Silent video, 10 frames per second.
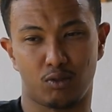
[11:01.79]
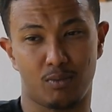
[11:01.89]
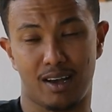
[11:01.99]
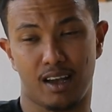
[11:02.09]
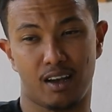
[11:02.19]
You
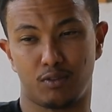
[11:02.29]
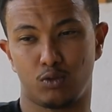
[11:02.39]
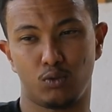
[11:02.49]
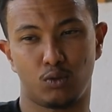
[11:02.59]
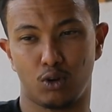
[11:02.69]
might have
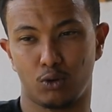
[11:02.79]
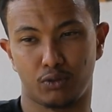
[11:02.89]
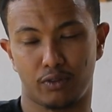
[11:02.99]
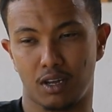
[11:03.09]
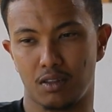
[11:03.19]
2
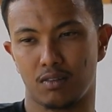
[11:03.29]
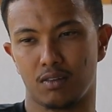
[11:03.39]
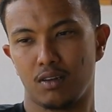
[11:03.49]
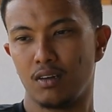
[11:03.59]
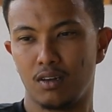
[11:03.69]
close friends
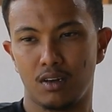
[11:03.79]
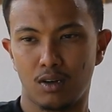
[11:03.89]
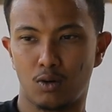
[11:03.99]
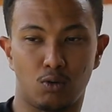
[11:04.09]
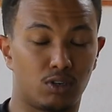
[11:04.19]

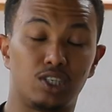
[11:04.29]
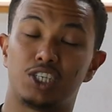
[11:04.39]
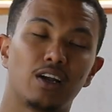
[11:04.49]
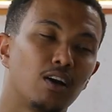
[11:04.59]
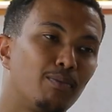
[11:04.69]
who can
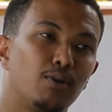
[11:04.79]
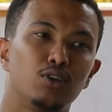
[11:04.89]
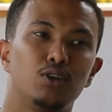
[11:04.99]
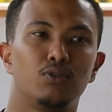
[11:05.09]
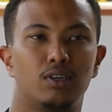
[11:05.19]
check up
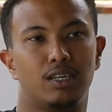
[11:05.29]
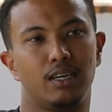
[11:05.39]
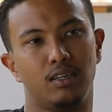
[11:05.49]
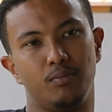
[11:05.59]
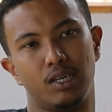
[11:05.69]
on you on a
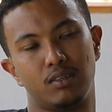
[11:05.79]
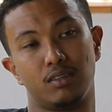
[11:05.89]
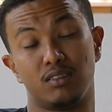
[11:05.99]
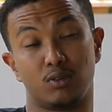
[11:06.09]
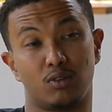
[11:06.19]
daily
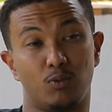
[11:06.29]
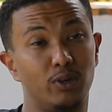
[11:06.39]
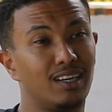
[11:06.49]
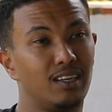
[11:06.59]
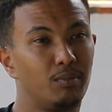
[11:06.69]
basis, on a
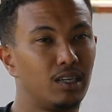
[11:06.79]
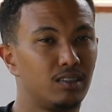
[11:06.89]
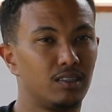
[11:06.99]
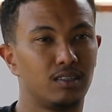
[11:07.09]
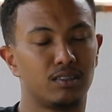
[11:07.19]
weekly
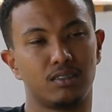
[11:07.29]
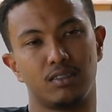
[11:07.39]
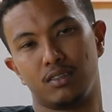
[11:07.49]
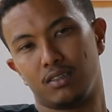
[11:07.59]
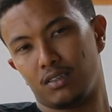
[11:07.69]
basis,
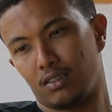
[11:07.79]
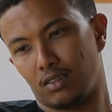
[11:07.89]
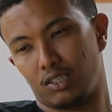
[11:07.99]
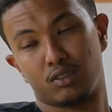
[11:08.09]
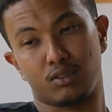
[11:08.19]

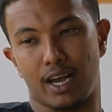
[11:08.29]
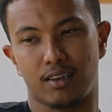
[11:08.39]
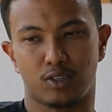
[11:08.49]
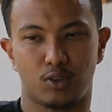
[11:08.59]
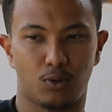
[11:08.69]
just to
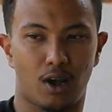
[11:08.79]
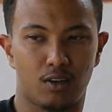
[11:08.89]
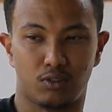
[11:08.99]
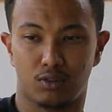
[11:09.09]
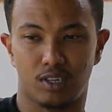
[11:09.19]
ask you,
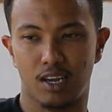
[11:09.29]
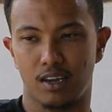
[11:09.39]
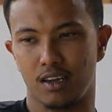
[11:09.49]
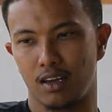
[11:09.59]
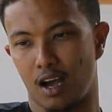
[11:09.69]
how's your
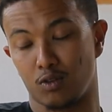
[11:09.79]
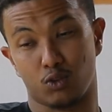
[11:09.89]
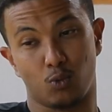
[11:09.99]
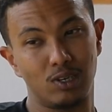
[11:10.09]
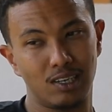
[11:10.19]
day, how's
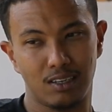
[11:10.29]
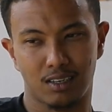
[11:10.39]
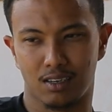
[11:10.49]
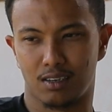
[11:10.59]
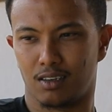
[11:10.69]
your
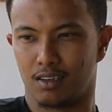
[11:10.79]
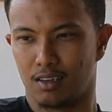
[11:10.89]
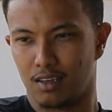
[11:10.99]
week,